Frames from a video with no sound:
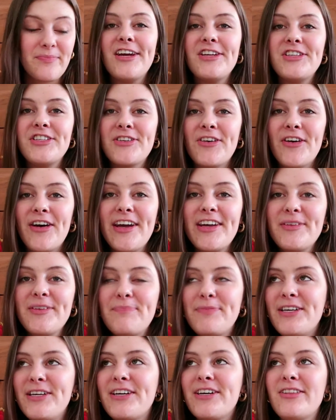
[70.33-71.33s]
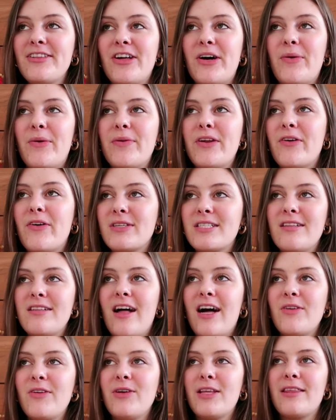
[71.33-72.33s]
Enjoying being alone goes
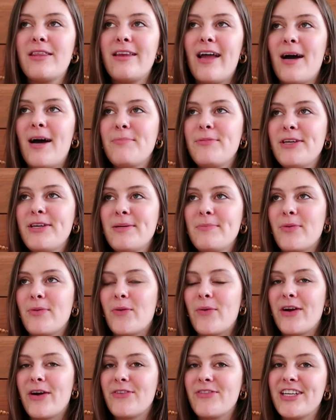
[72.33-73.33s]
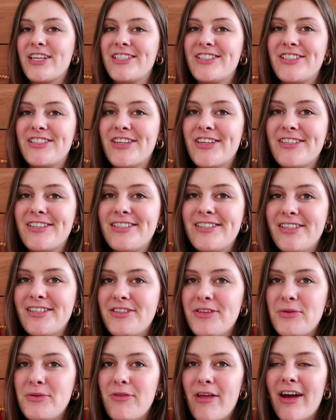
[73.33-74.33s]
along with not being bored when it's just
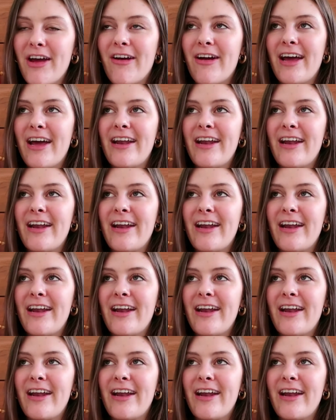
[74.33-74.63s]
you there,